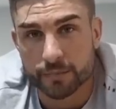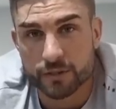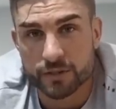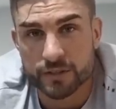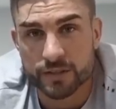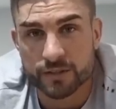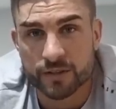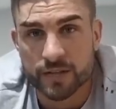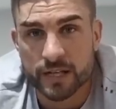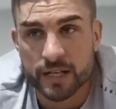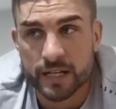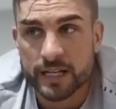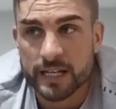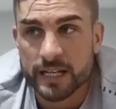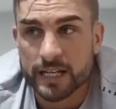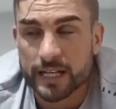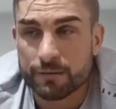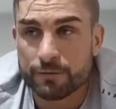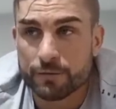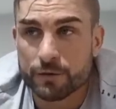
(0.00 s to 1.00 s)
Because
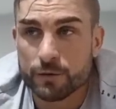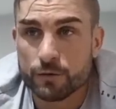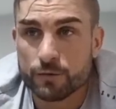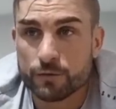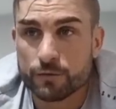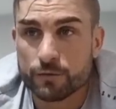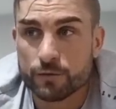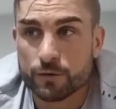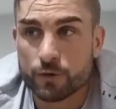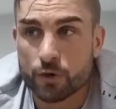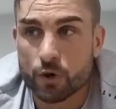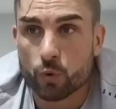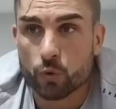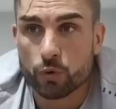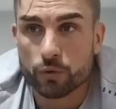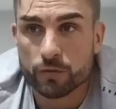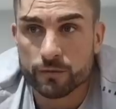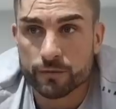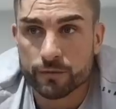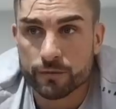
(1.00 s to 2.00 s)
if you've not
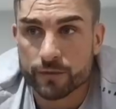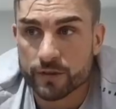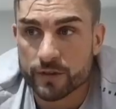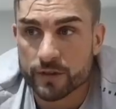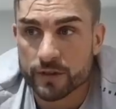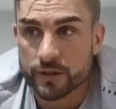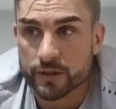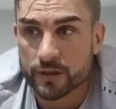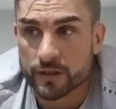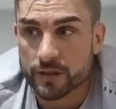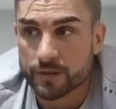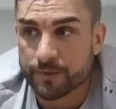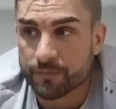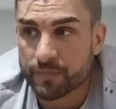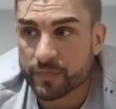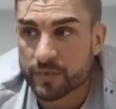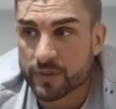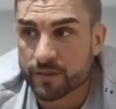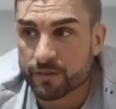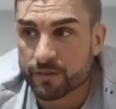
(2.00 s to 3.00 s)
won for the